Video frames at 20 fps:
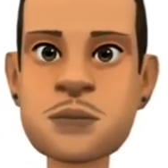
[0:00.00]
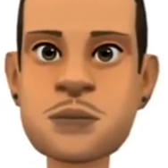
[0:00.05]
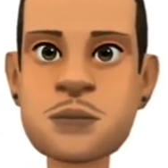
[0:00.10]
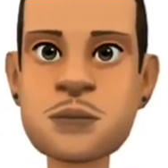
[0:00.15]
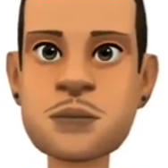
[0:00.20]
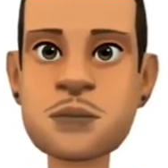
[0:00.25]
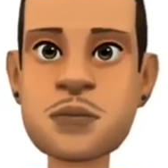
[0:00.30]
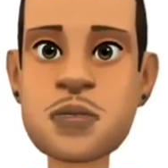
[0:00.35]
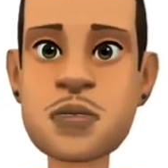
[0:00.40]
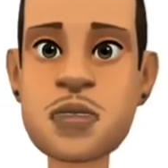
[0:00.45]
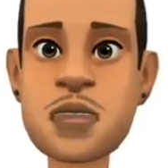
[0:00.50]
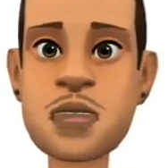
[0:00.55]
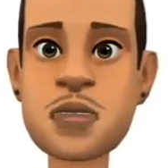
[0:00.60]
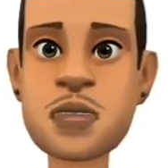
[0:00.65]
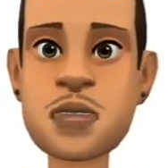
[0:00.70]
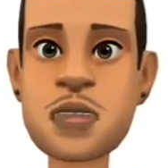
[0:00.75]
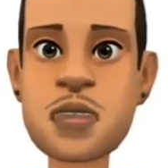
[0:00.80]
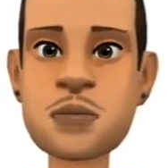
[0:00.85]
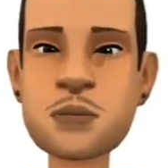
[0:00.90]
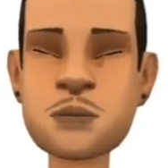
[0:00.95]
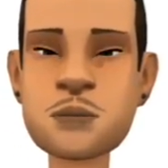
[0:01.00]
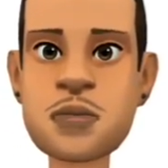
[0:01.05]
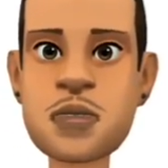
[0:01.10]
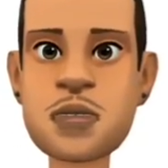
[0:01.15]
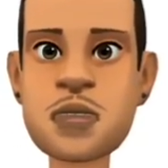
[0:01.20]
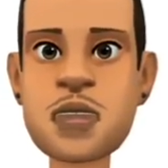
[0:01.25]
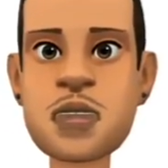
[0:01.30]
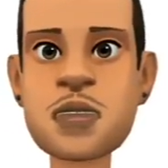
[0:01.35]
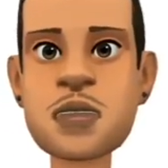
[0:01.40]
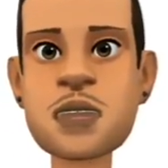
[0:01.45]
Illegal
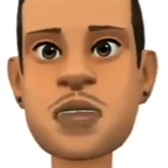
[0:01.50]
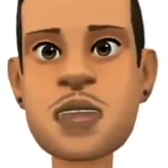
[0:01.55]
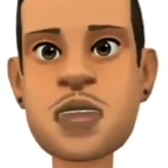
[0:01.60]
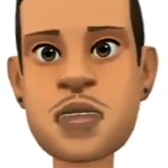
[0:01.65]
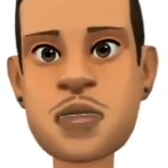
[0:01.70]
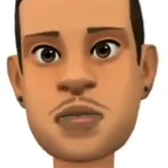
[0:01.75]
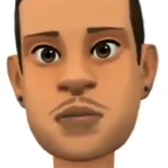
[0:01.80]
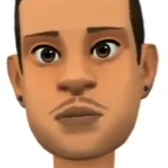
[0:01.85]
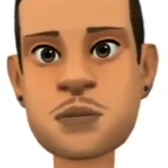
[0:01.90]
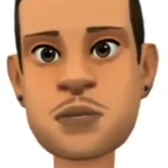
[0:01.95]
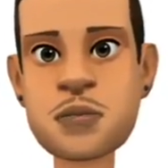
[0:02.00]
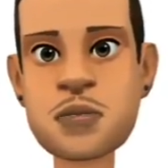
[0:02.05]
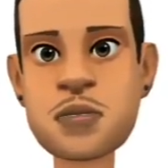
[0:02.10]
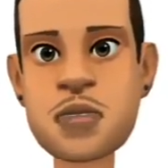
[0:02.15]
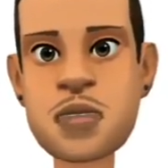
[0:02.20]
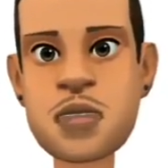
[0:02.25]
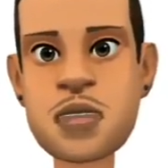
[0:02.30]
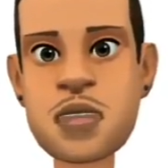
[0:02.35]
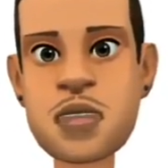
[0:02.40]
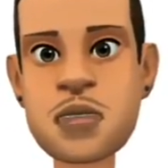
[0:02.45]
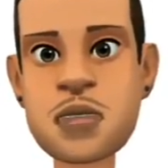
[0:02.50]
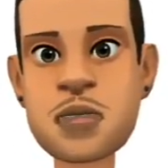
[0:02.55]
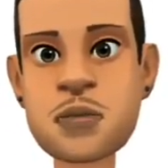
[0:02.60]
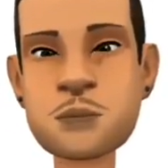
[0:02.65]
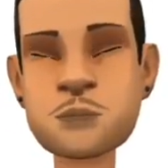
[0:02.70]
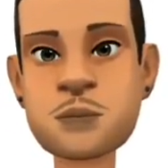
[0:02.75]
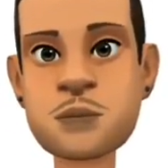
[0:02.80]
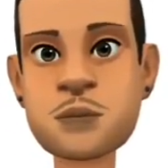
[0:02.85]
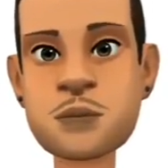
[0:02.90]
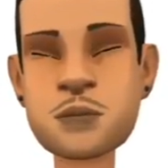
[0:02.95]
immigration is a
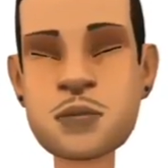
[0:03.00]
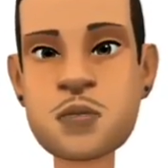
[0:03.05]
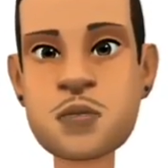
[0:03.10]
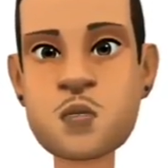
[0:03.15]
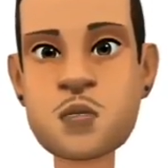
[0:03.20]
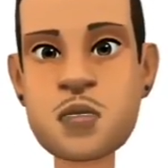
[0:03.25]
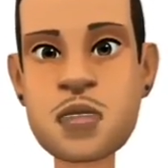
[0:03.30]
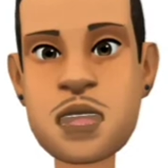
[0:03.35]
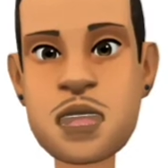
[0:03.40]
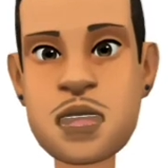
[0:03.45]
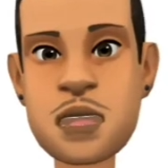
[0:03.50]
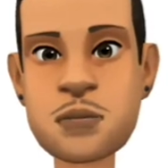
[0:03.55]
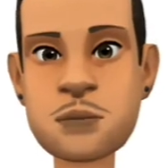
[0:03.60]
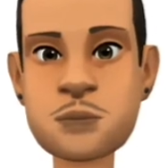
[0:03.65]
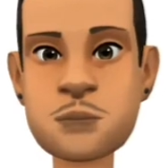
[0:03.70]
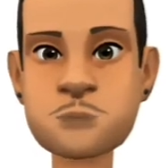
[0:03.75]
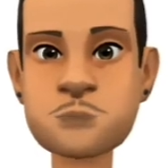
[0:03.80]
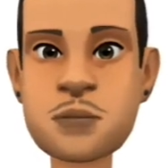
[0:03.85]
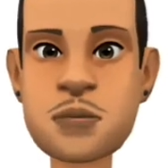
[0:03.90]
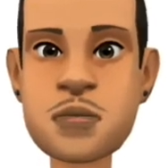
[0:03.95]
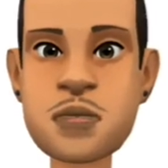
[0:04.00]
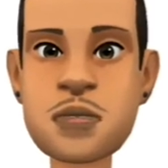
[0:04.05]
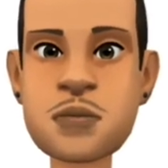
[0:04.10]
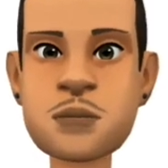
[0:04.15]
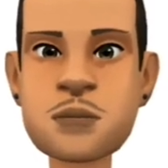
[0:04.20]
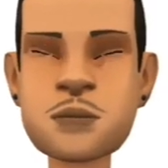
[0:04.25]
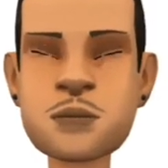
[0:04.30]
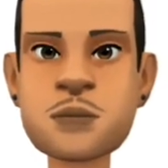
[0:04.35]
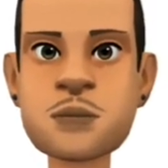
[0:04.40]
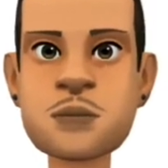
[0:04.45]
crisis for our country.
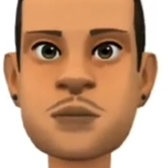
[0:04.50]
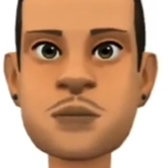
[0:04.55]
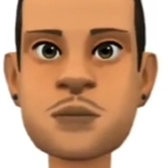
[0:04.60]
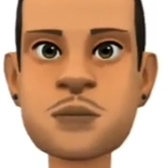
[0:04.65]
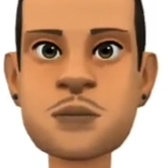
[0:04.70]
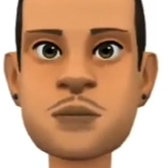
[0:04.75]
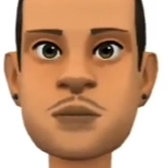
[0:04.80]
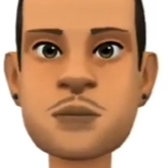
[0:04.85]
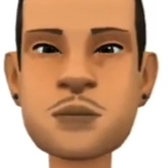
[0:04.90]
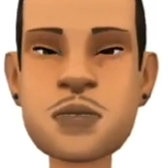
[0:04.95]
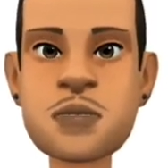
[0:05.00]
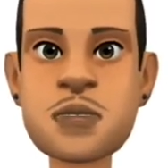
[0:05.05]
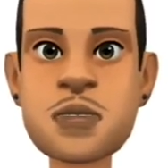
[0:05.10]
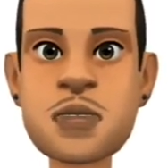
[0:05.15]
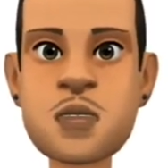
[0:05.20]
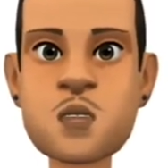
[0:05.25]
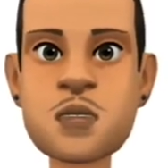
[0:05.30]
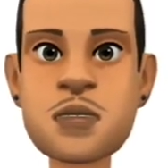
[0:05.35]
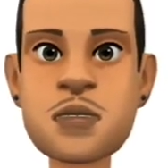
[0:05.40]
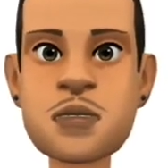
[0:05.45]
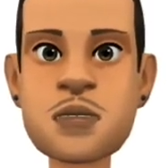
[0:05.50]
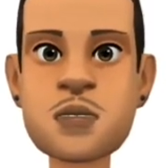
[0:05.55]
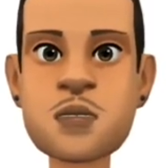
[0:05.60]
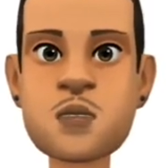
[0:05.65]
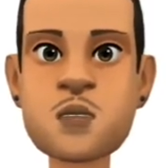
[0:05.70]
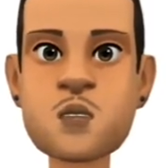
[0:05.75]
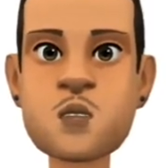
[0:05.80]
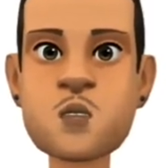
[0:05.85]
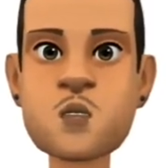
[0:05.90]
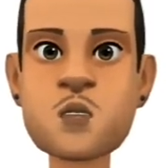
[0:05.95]
It is an
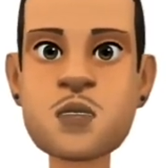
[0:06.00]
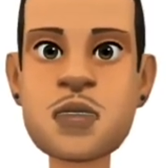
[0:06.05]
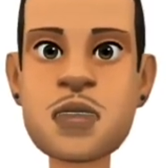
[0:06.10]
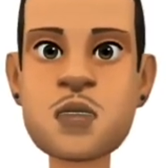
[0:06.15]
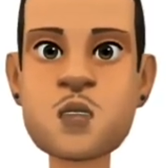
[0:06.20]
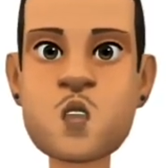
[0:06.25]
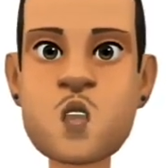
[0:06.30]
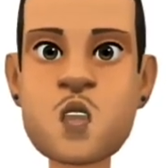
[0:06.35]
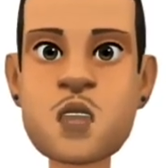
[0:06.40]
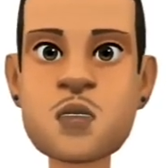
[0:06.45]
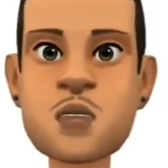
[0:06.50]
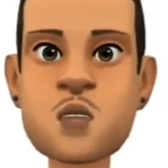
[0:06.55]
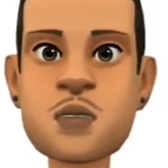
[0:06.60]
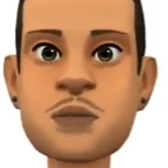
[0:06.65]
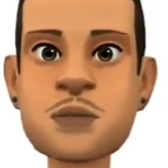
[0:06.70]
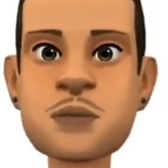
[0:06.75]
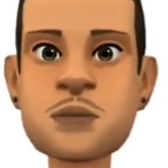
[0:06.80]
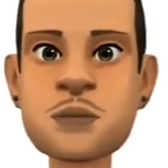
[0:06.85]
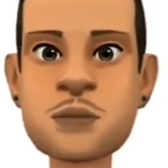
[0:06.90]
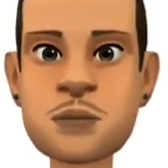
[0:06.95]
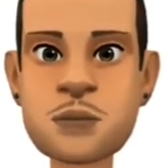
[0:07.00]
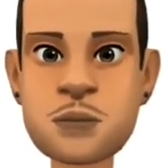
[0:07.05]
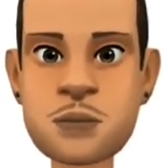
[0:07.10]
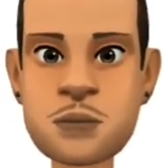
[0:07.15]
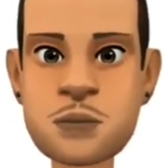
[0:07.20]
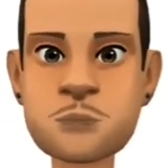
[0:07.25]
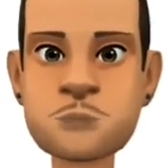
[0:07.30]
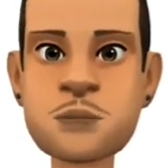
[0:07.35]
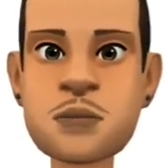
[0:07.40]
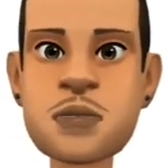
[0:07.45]
open door for drugs,
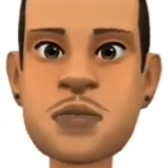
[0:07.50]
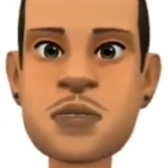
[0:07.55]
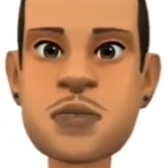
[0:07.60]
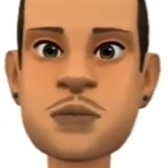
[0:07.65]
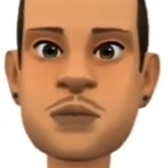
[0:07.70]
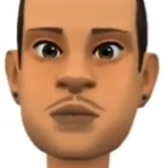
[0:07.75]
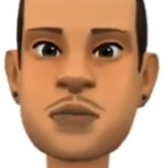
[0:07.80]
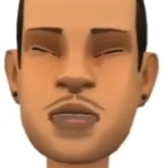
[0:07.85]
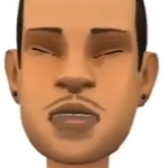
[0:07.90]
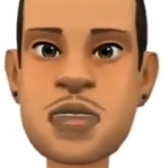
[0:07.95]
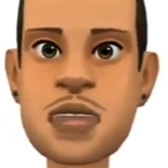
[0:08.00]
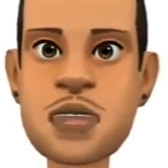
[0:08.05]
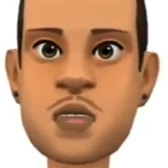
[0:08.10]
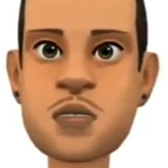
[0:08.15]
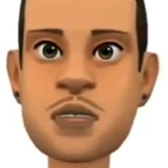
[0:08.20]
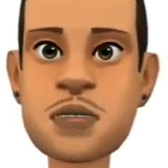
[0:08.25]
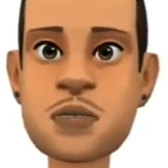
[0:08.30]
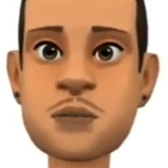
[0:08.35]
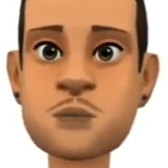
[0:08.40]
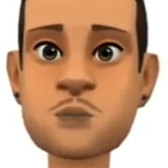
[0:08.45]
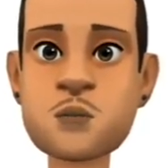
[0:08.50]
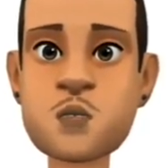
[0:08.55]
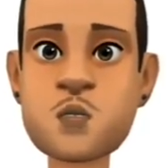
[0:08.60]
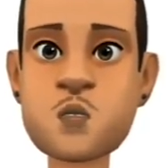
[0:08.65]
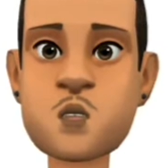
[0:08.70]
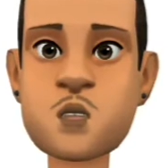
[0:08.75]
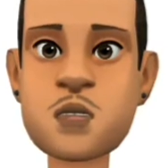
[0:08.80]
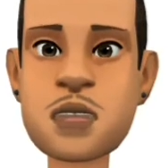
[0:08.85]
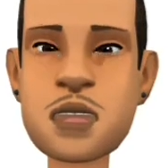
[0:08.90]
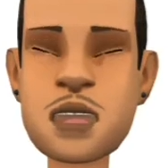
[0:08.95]
criminals, and
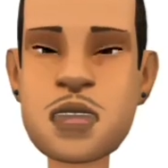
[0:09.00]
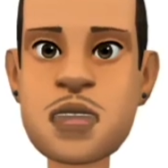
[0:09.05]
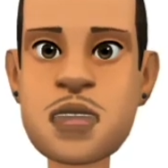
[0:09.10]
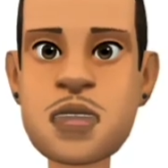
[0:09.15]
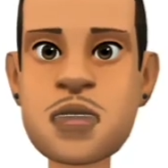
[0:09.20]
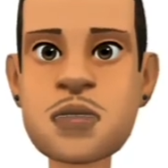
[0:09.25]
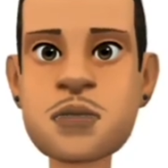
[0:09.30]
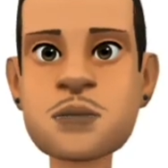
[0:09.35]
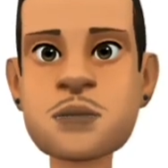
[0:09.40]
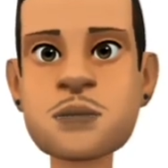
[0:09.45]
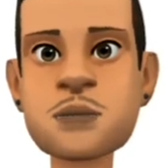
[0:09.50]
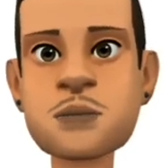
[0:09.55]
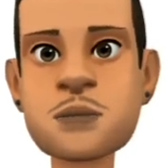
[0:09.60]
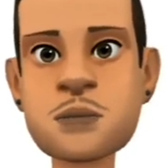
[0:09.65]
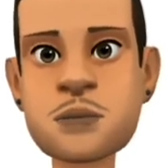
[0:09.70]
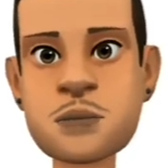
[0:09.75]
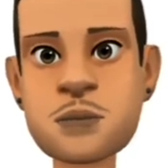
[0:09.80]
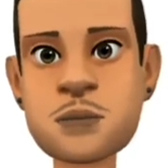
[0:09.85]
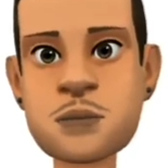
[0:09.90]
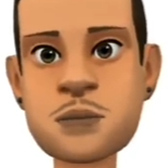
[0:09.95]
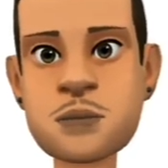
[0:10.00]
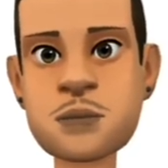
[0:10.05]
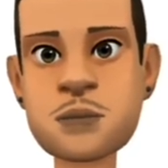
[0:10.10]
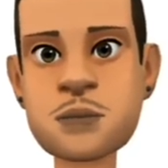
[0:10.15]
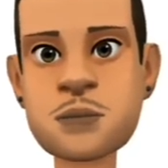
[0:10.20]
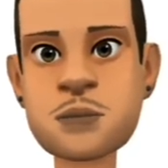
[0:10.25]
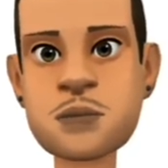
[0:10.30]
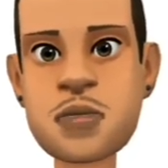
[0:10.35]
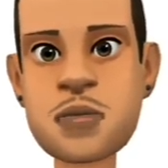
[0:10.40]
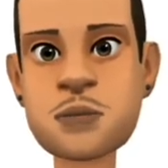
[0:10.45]
potential terrorists
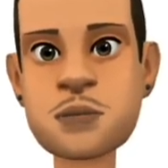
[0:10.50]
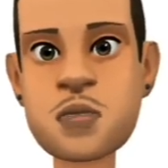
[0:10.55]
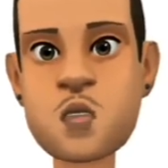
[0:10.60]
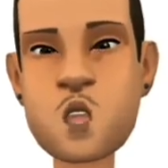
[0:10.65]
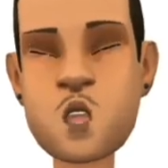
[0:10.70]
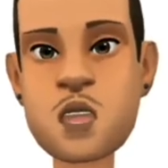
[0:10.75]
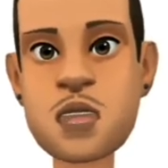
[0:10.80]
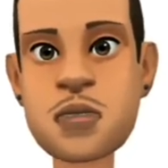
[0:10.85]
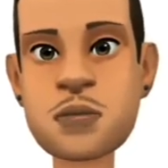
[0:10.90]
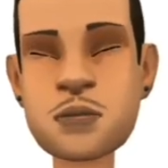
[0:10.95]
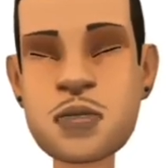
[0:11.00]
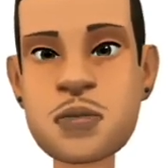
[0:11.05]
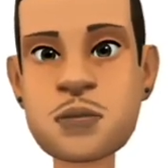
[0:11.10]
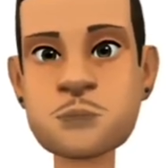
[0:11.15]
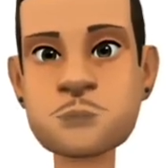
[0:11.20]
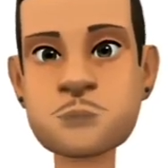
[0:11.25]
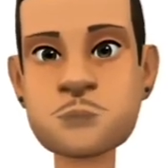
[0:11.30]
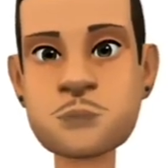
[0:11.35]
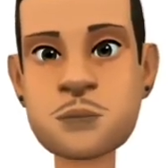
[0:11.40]
to enter our country.